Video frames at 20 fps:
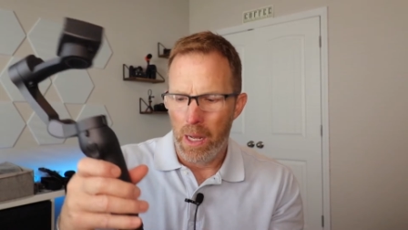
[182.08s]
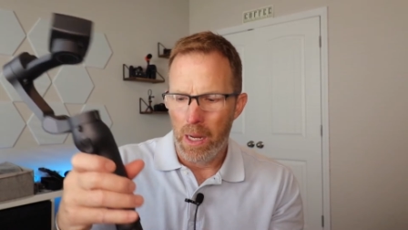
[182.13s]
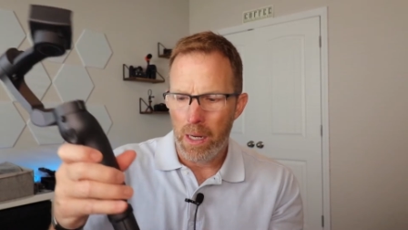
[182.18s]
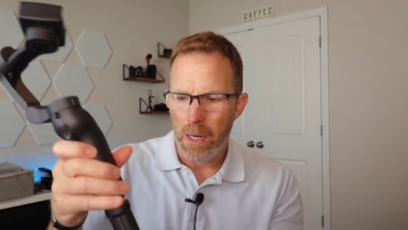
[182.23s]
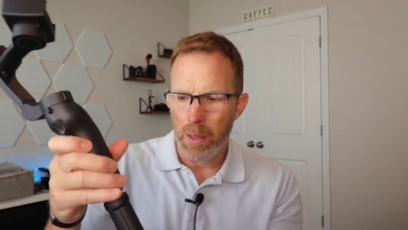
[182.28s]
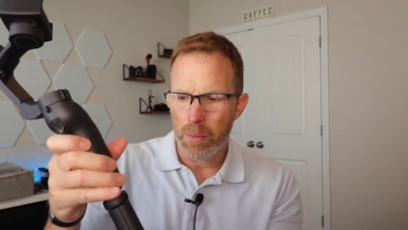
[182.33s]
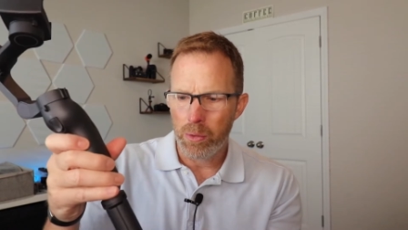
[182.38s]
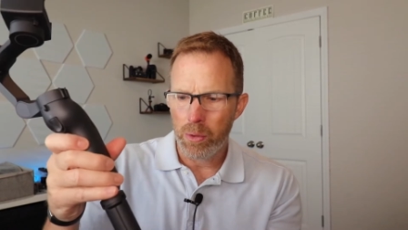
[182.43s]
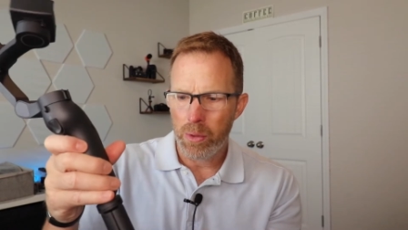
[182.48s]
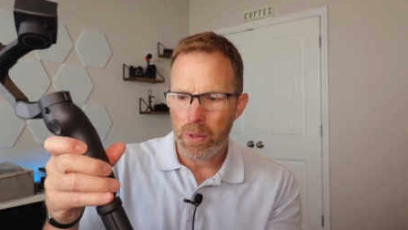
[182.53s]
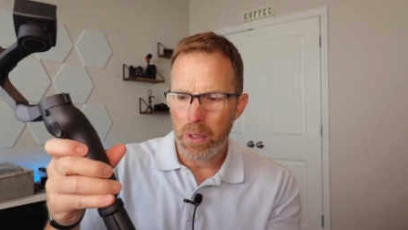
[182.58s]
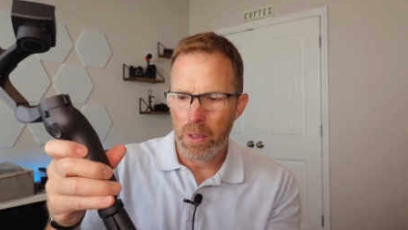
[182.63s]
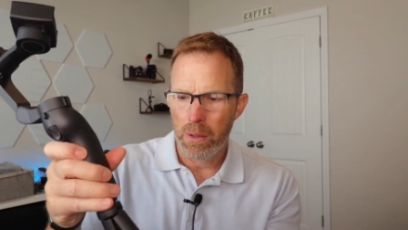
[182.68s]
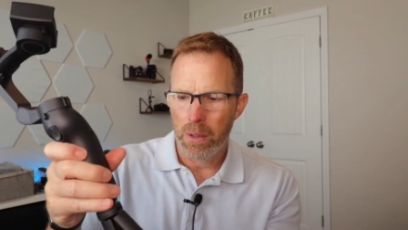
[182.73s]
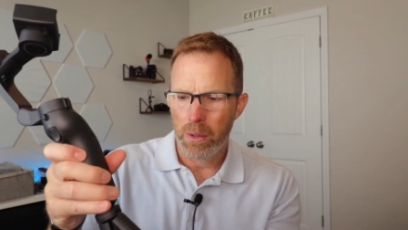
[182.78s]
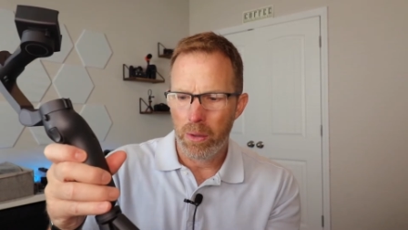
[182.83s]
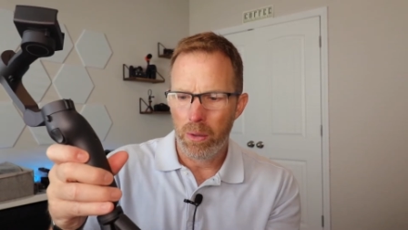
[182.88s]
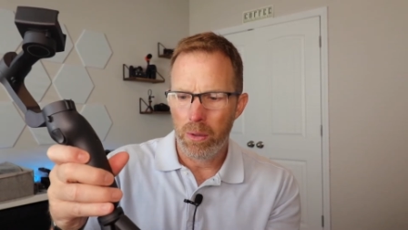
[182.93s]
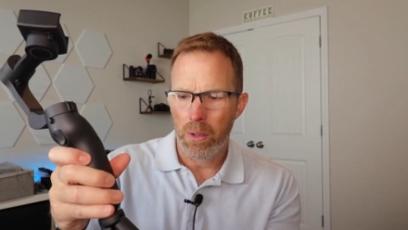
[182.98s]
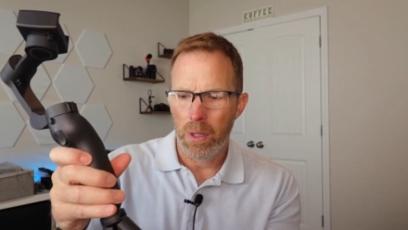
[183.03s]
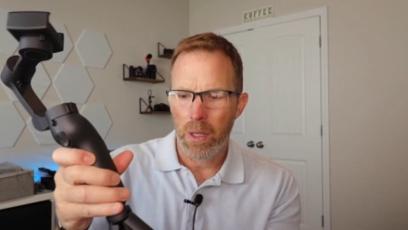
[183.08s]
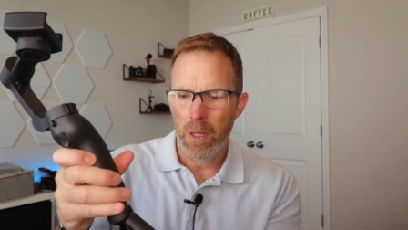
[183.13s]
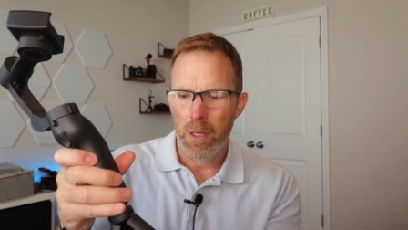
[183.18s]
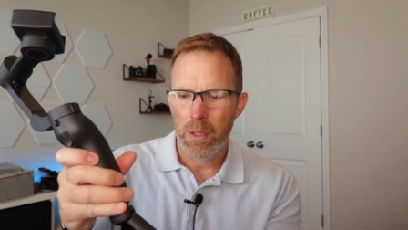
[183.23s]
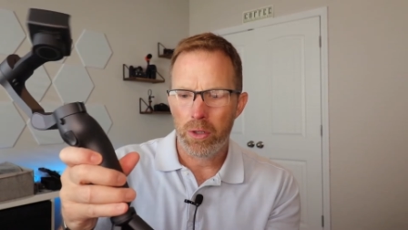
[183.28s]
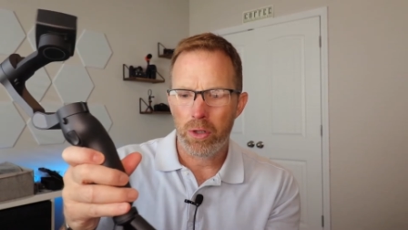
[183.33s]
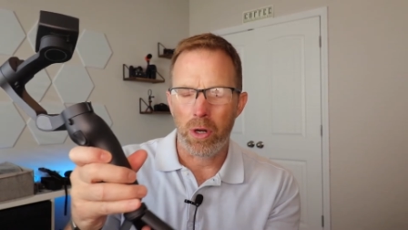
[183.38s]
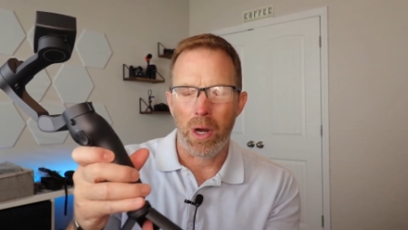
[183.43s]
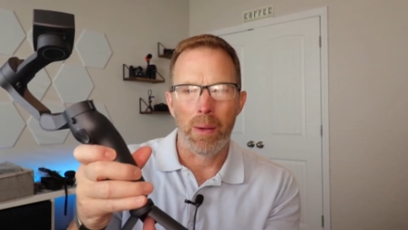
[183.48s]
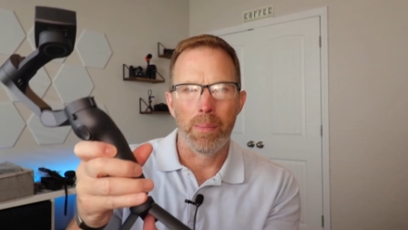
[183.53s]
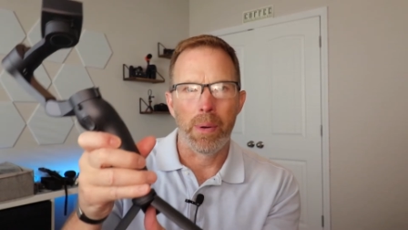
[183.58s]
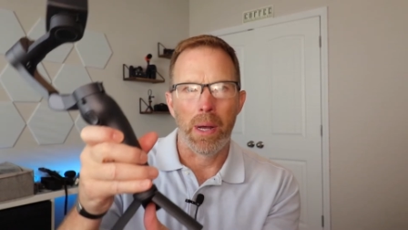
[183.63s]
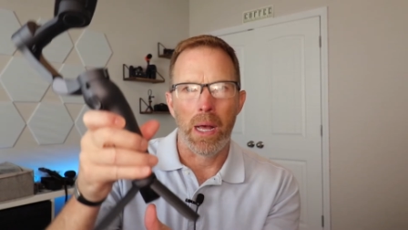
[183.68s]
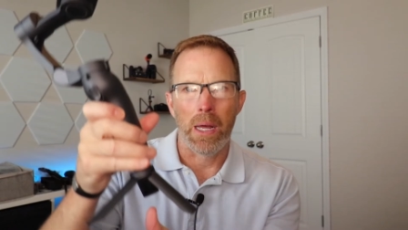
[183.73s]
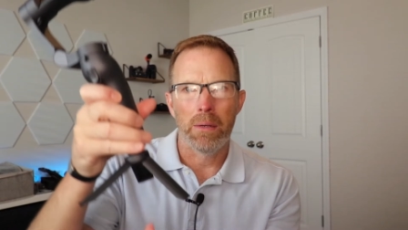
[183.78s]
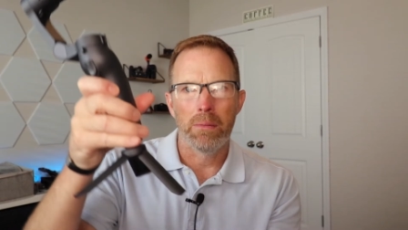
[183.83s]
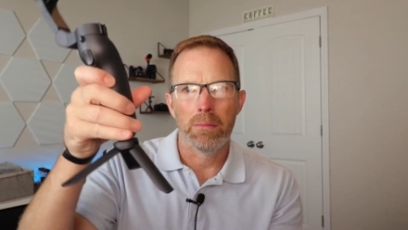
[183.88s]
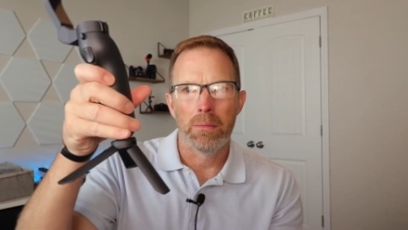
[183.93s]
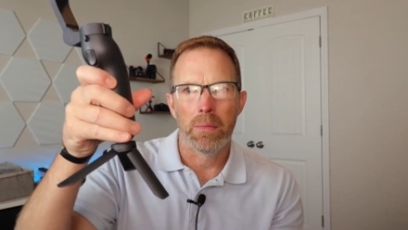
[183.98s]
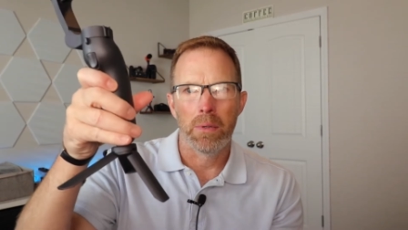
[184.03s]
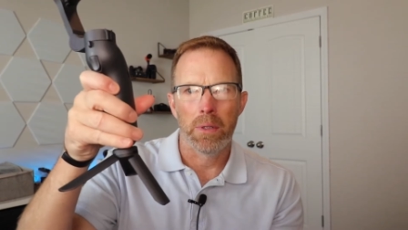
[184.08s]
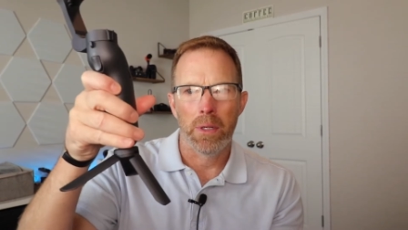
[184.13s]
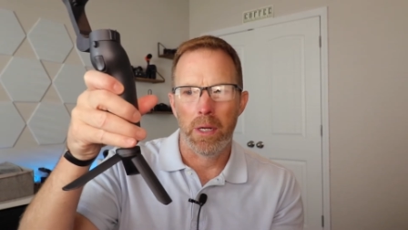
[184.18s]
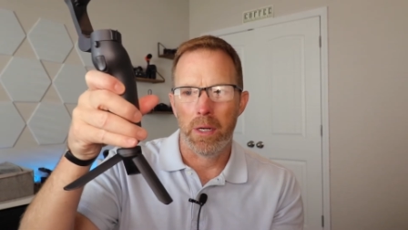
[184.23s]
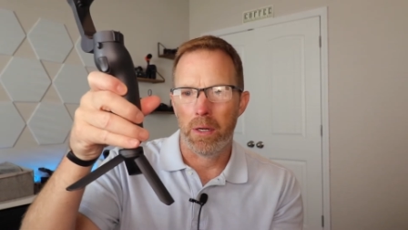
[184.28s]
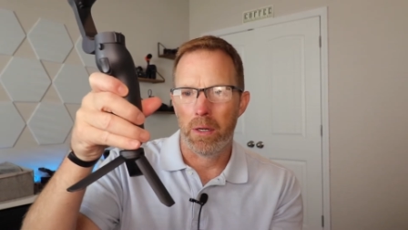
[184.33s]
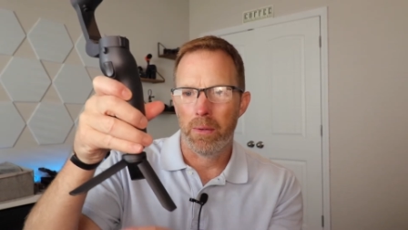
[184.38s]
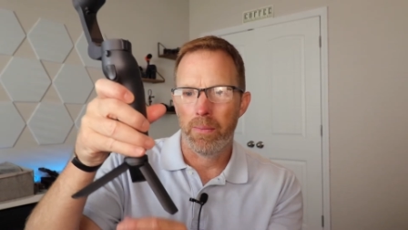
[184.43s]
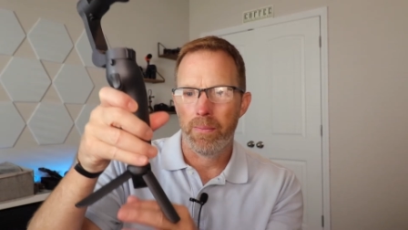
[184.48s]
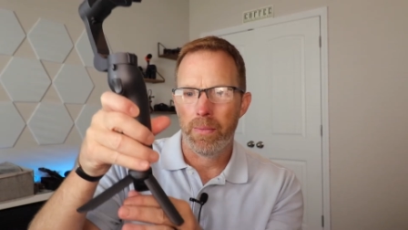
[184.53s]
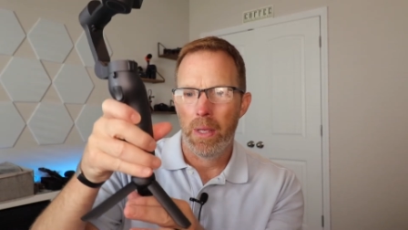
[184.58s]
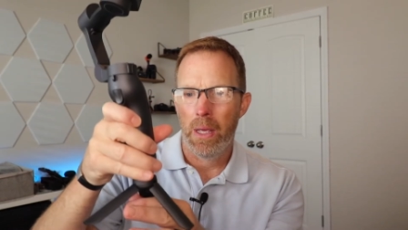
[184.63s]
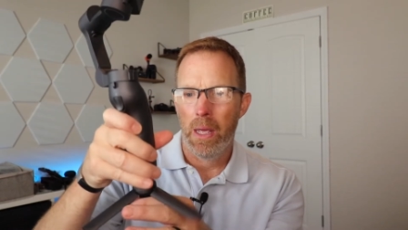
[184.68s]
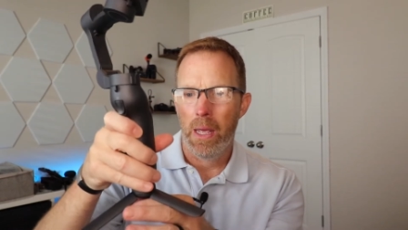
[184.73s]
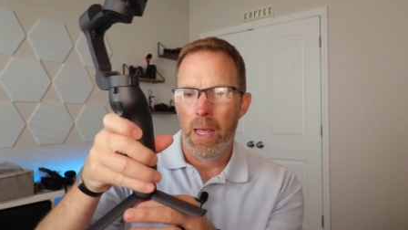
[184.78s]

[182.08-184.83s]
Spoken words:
Comes with a little tripod here,